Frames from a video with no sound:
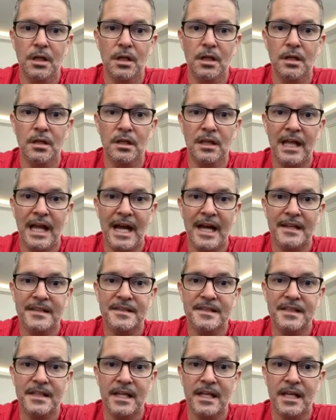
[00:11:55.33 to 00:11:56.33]
a
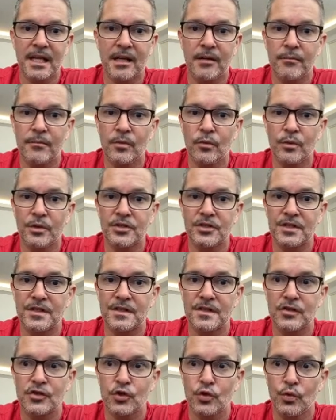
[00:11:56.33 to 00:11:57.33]
last name, which
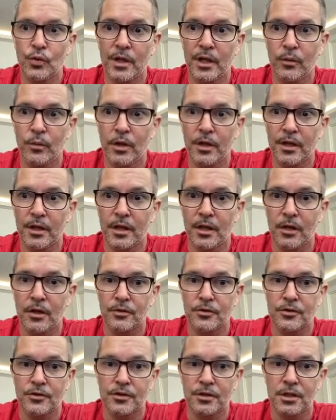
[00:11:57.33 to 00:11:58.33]
is 21
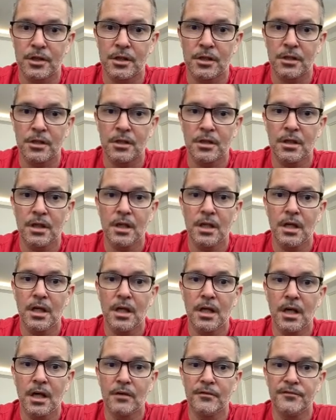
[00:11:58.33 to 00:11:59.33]
characters long,
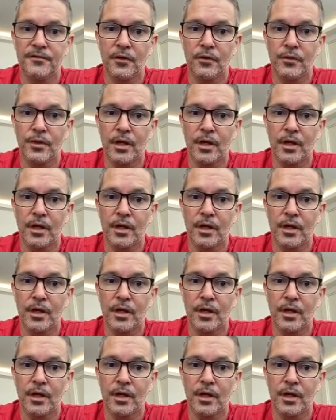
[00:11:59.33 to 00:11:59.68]
a phone